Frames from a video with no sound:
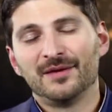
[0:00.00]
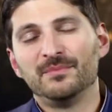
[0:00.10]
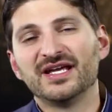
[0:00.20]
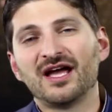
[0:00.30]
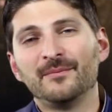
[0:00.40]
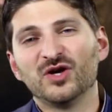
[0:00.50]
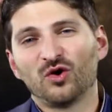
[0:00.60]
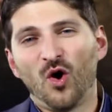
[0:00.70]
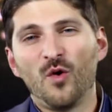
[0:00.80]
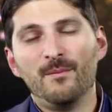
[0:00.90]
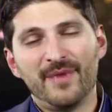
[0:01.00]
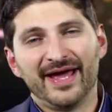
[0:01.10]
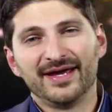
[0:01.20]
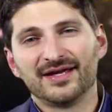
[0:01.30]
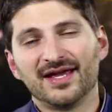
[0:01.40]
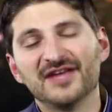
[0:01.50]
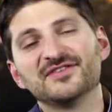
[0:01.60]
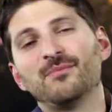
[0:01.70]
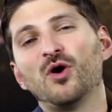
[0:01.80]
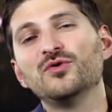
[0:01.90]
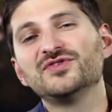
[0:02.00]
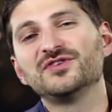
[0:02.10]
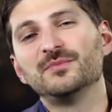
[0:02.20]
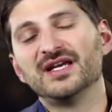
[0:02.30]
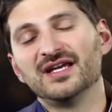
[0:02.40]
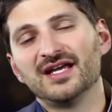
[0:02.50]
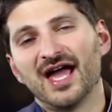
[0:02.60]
become your own bank as opposed to being